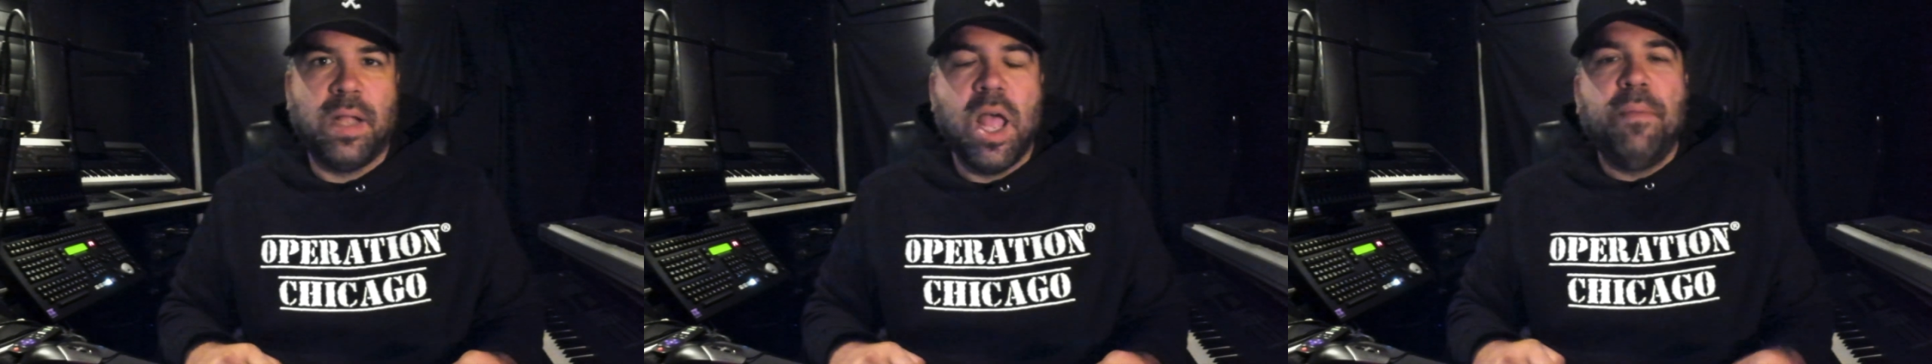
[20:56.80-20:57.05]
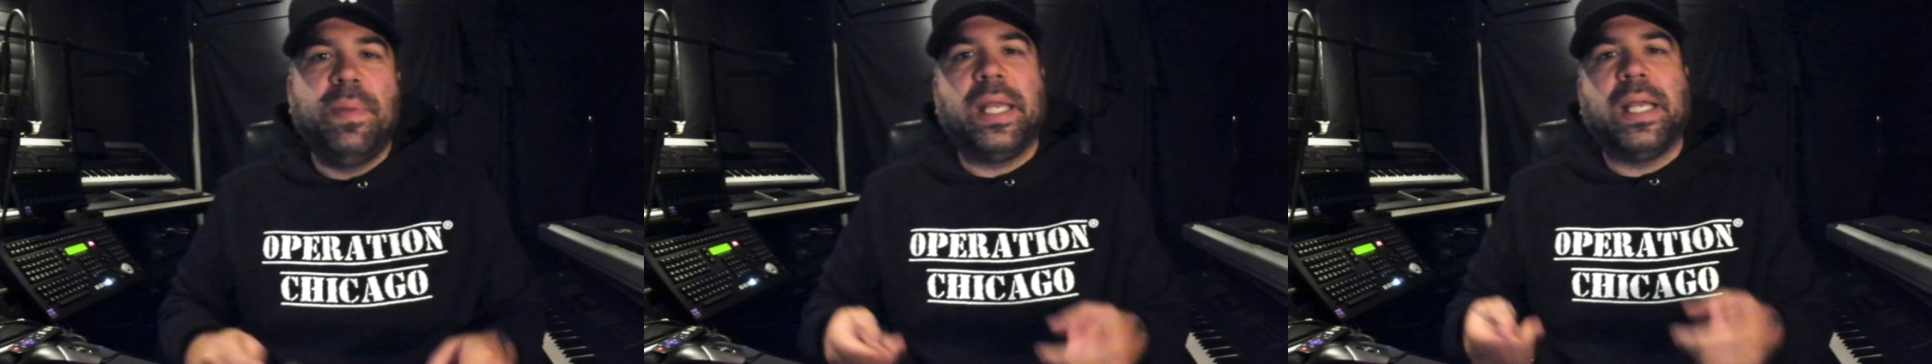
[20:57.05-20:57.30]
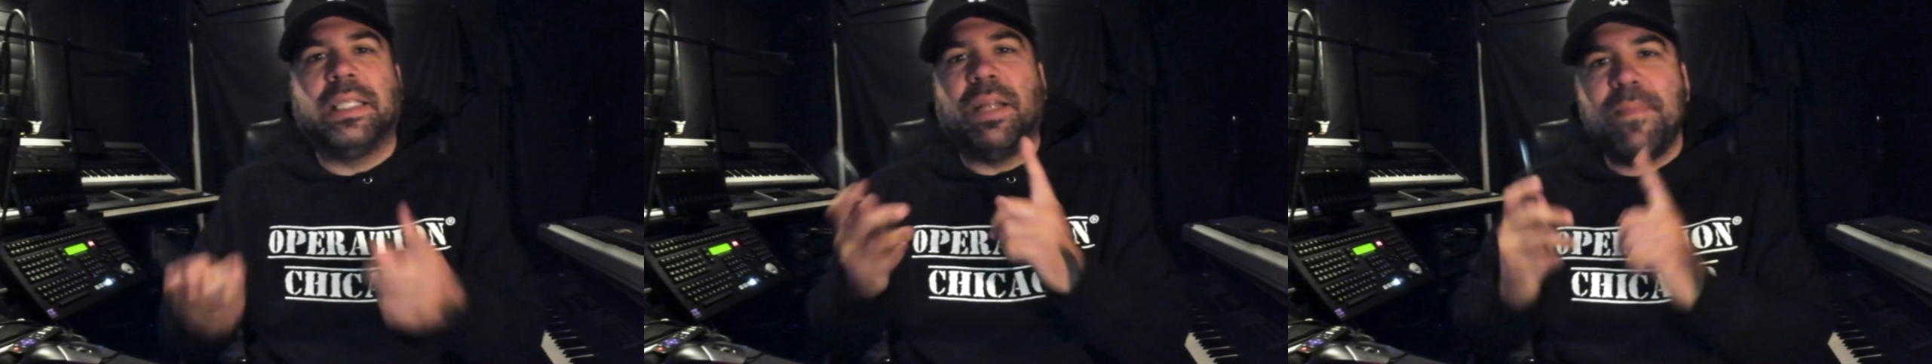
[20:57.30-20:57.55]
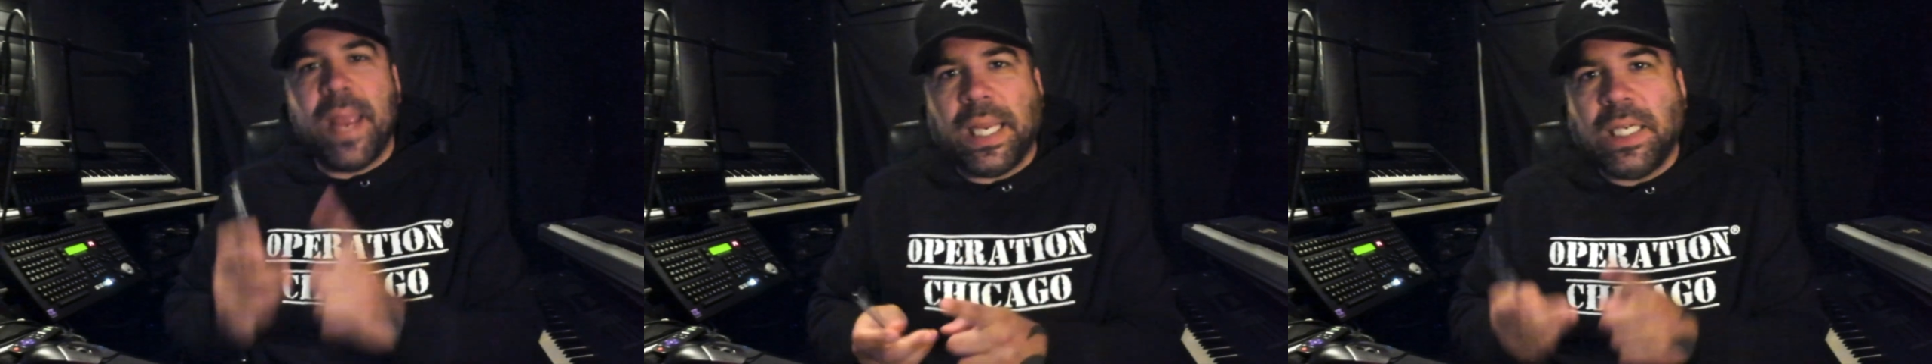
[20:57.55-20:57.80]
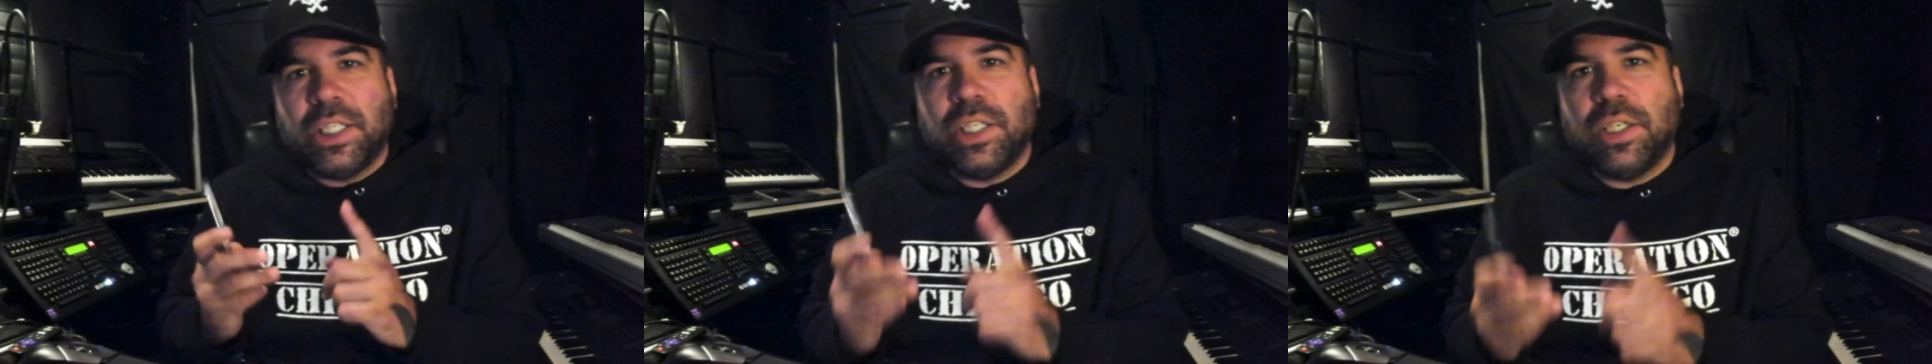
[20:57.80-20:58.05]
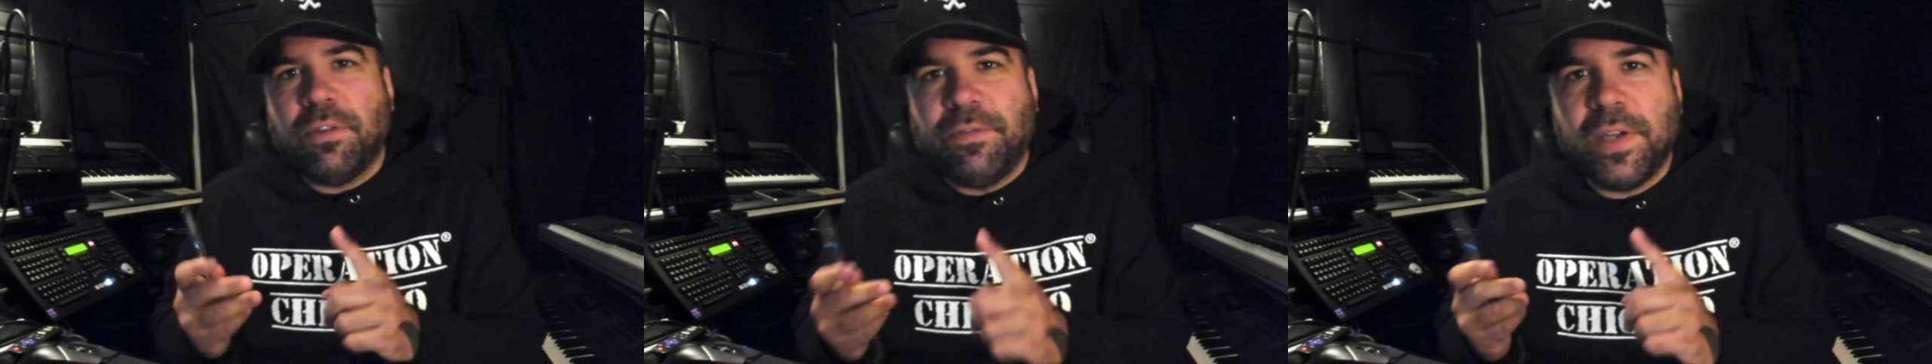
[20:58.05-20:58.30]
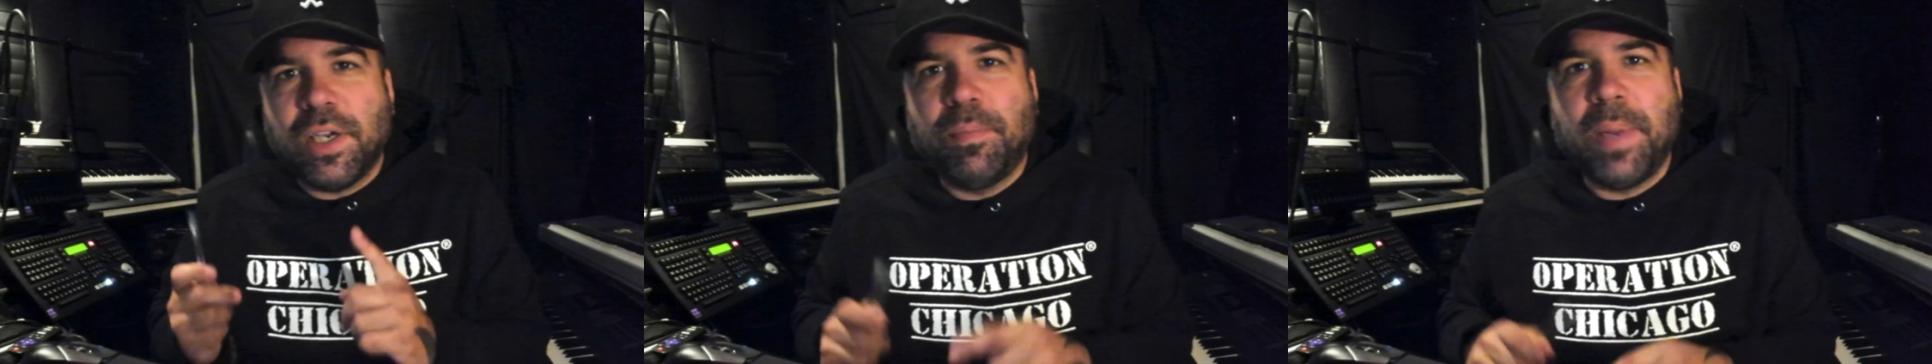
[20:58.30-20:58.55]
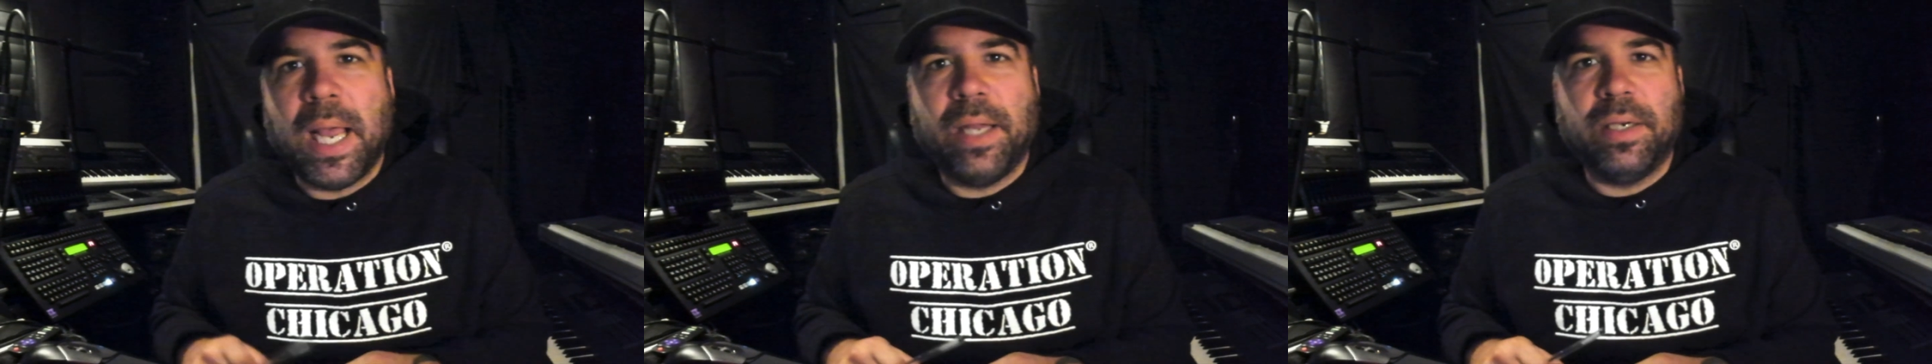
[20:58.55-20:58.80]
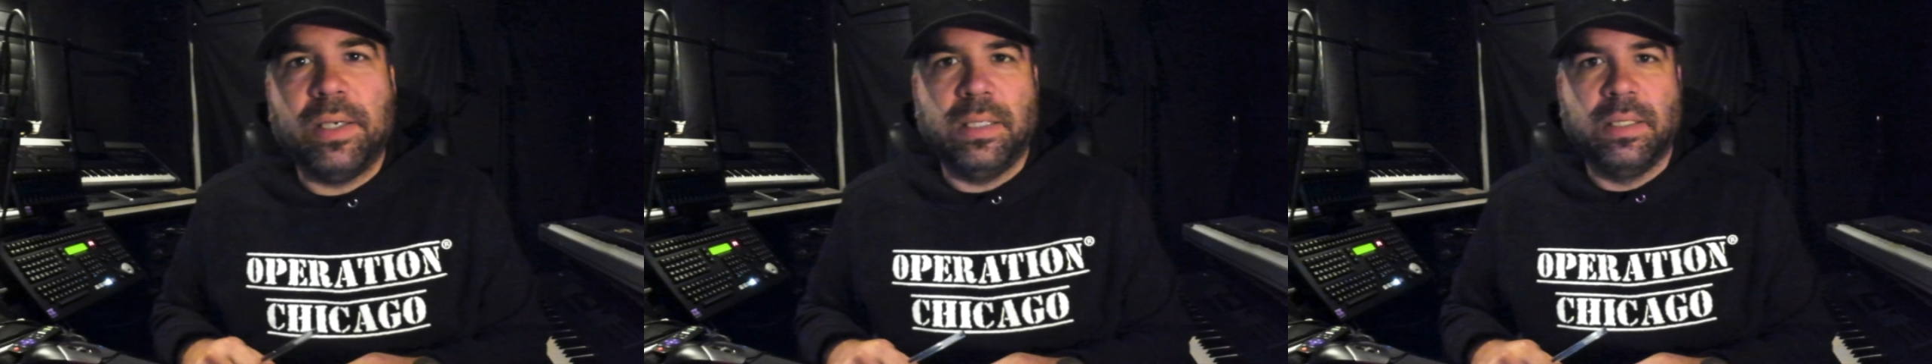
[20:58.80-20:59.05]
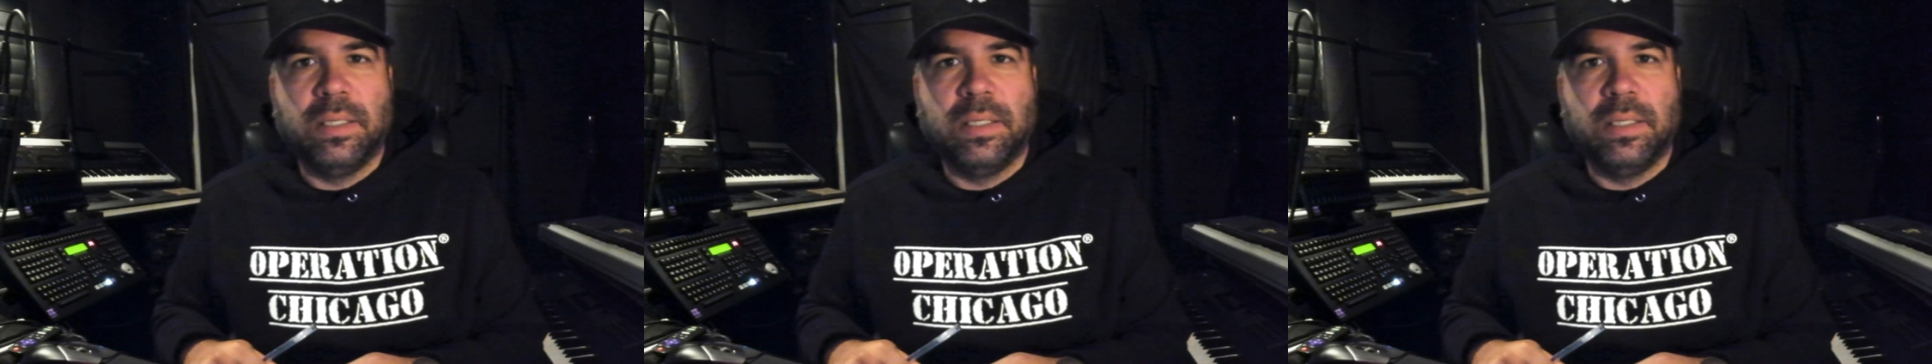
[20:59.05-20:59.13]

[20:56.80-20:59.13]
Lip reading: because it makes you feel better